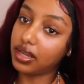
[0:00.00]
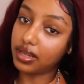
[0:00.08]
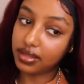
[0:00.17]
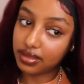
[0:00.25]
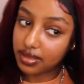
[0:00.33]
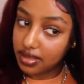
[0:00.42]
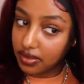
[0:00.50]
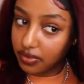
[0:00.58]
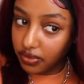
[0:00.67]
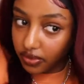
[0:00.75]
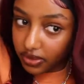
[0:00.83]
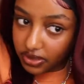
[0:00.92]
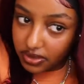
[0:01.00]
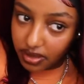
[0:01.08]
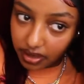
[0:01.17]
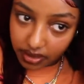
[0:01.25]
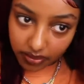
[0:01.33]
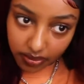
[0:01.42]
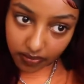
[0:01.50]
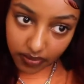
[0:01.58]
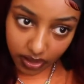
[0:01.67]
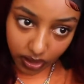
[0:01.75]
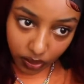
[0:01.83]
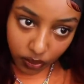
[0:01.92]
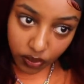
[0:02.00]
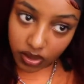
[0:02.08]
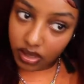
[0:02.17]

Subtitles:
it for the sake of the video.